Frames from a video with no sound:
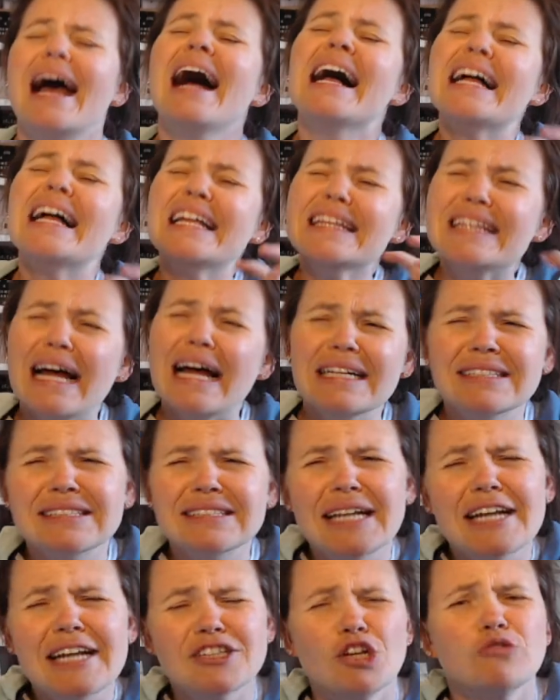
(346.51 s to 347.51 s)
let's
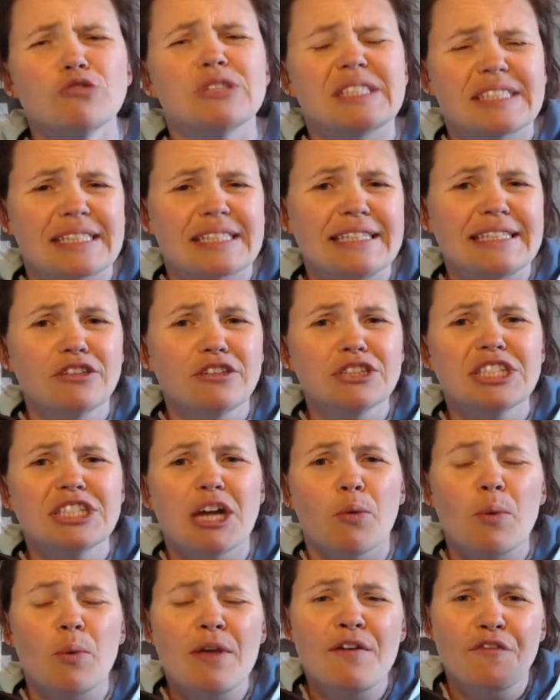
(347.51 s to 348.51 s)
take those skills that
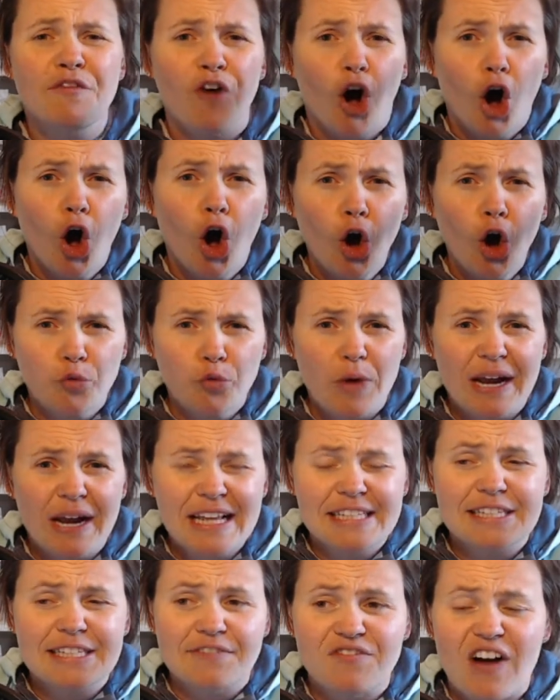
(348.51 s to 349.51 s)
we have already
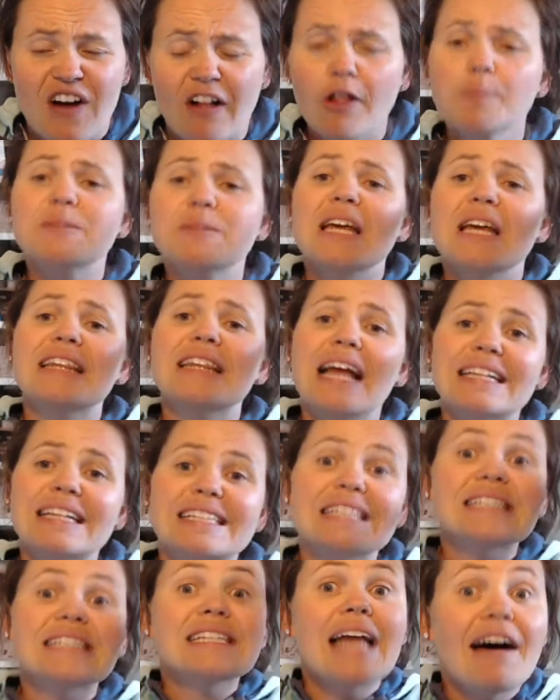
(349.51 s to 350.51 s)
developed and let's
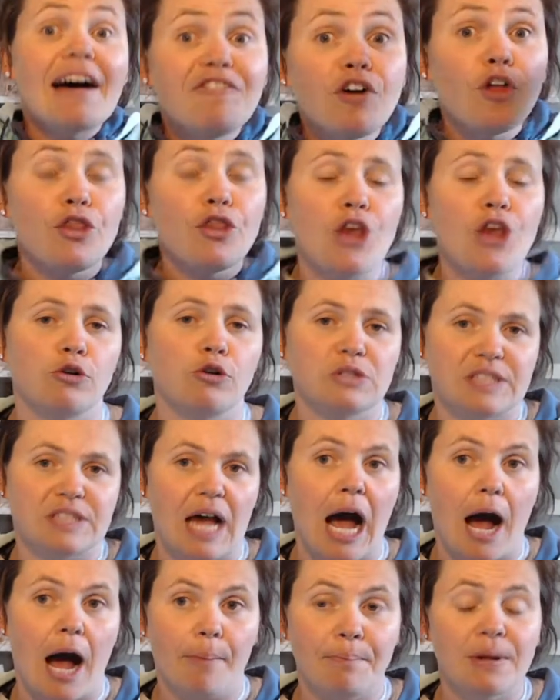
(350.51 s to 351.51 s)
level those
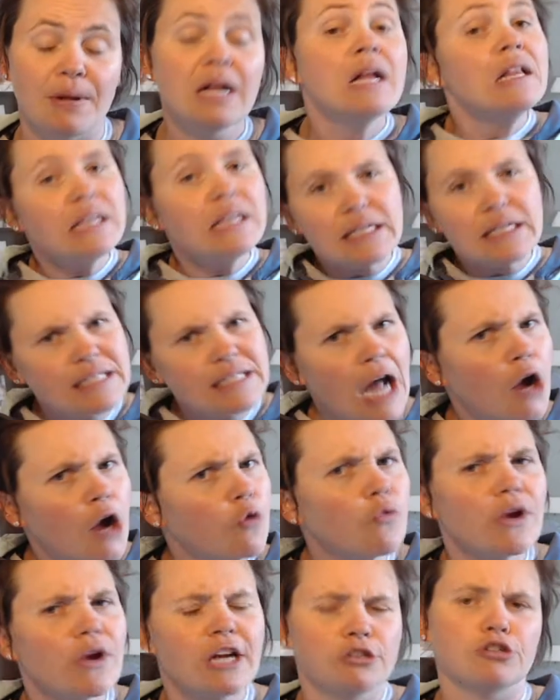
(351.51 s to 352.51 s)
up. Let's not
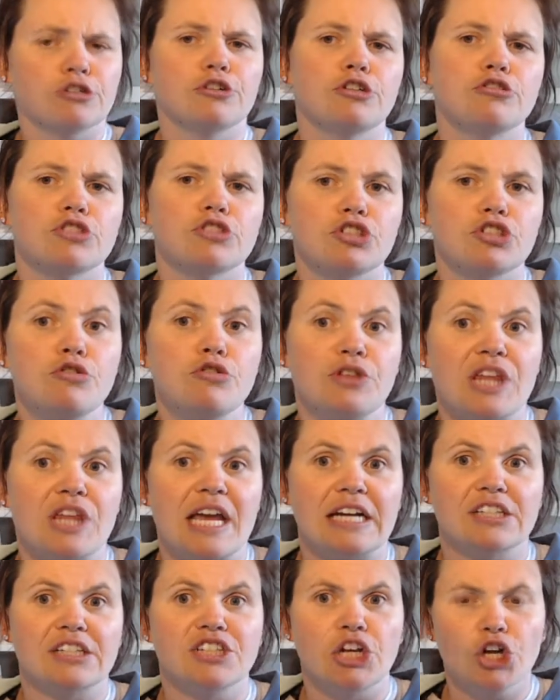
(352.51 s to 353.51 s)
reintroduce new
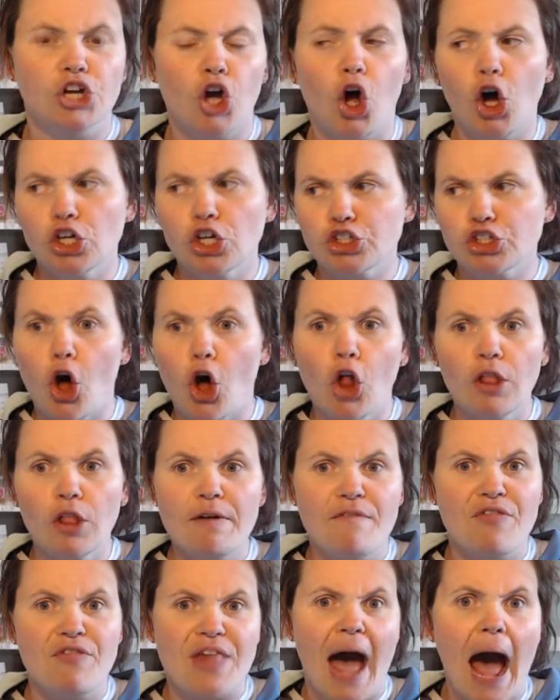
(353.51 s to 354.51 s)
things and cause all
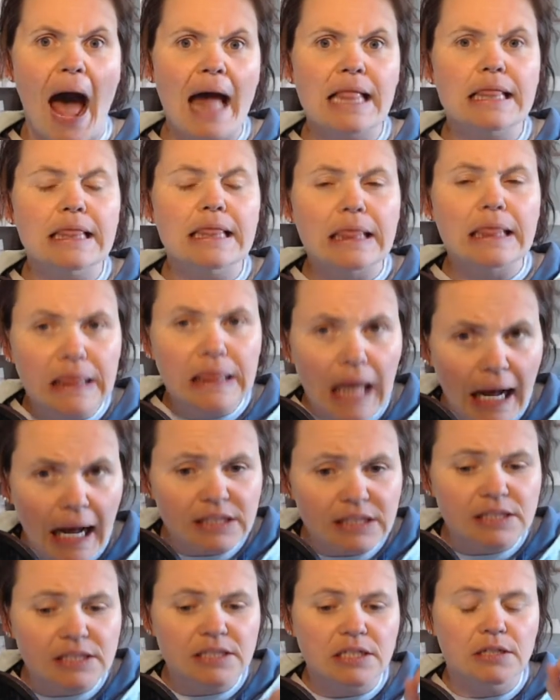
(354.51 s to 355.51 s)
of that.
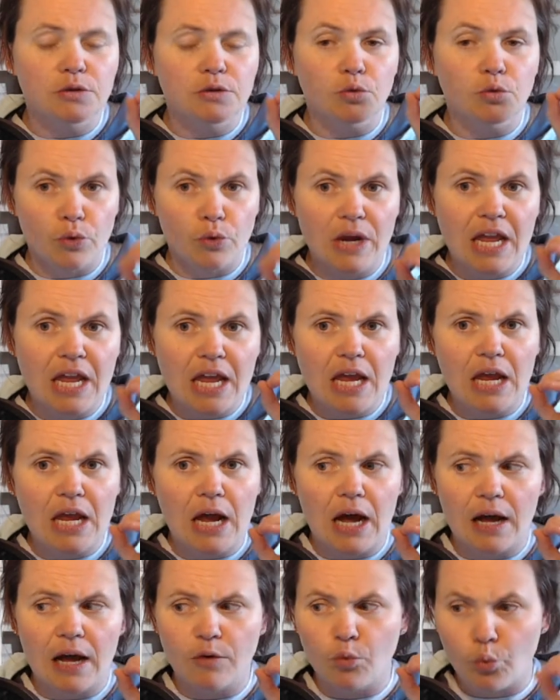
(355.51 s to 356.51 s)
Let's
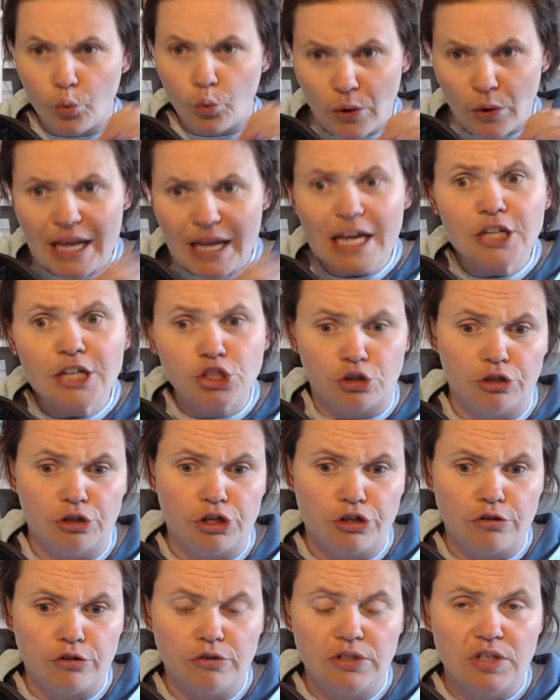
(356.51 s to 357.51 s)

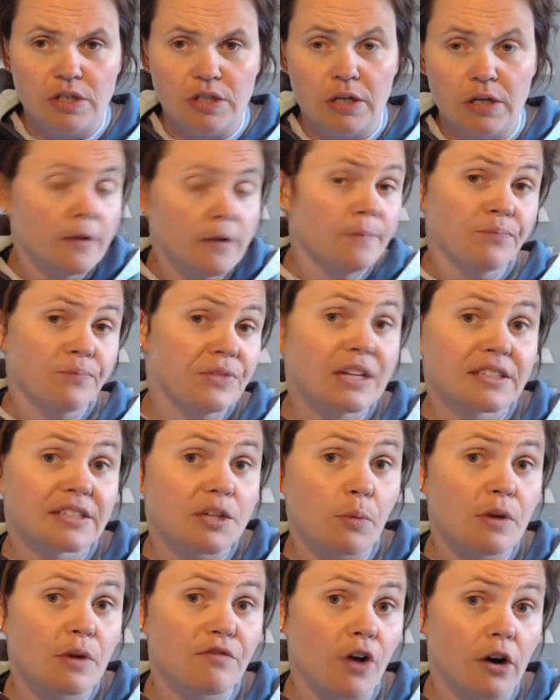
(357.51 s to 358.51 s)
reintroduce things that
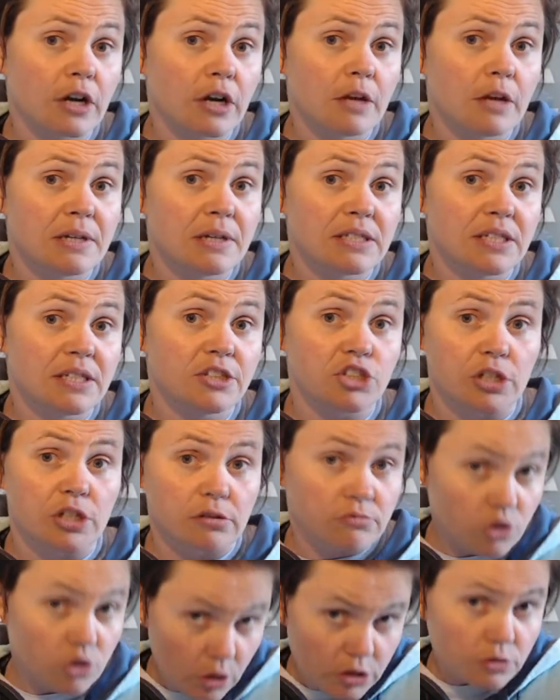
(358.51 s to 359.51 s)
we've already been teaching.
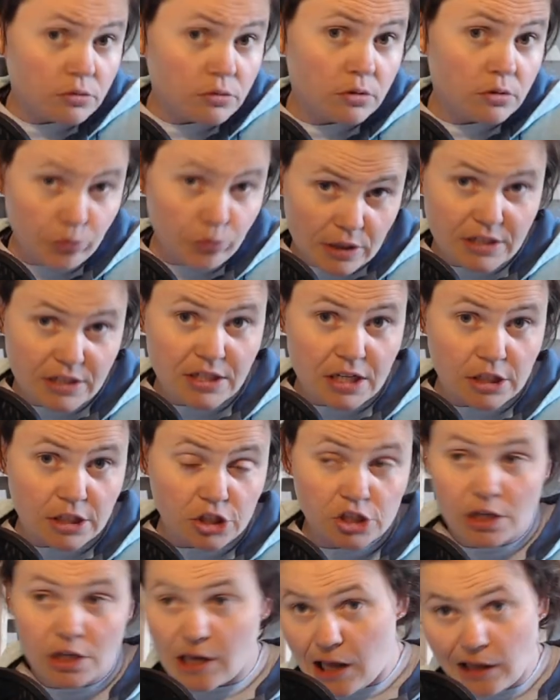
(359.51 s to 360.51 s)
So let's
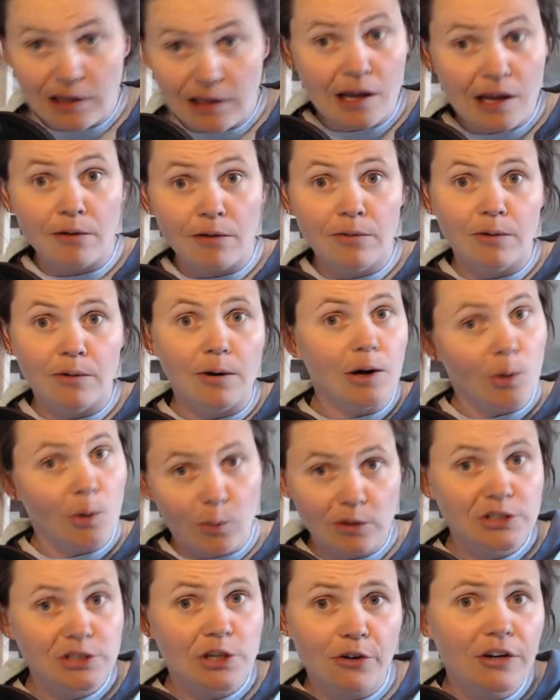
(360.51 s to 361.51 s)
reteach. Hello, we're
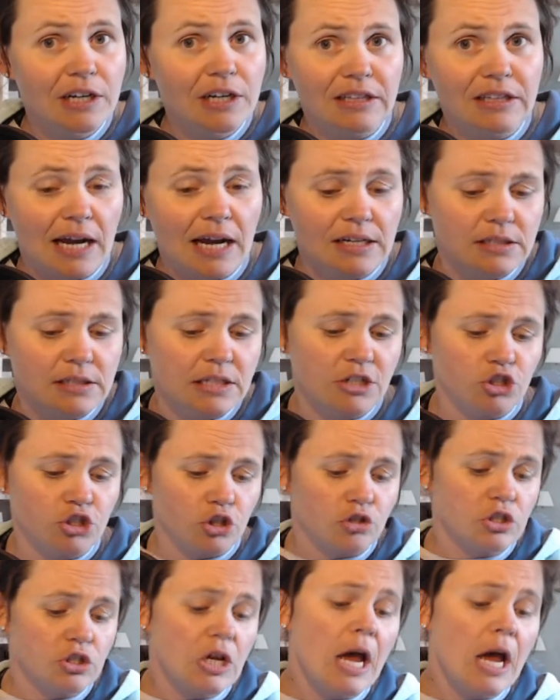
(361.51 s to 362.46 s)
so good at that as teachers.